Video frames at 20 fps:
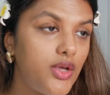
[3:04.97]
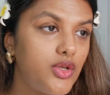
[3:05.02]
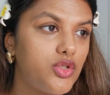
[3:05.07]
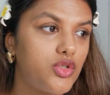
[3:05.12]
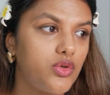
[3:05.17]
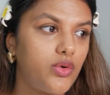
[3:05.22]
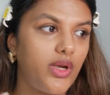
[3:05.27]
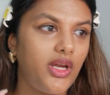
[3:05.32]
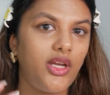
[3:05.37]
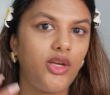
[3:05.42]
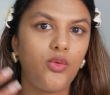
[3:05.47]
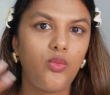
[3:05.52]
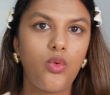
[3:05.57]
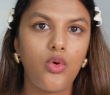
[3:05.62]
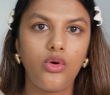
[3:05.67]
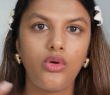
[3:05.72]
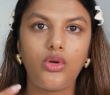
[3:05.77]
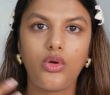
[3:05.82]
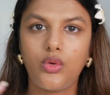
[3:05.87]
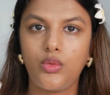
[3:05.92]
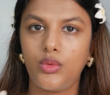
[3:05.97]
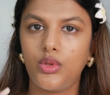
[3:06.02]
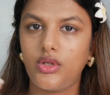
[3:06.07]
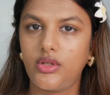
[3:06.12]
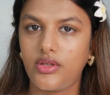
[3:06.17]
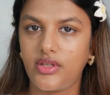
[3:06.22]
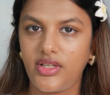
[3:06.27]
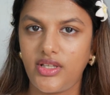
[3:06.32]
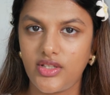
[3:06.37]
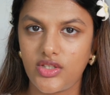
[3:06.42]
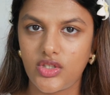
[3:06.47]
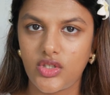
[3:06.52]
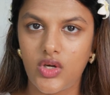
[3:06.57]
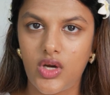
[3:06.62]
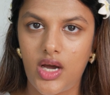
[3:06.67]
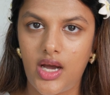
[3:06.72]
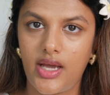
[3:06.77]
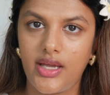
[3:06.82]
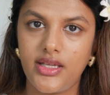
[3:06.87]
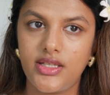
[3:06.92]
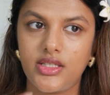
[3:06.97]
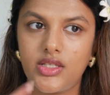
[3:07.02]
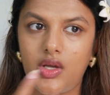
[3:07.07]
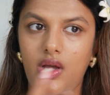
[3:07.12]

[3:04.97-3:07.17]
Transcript: So it won't overcrease your eyes.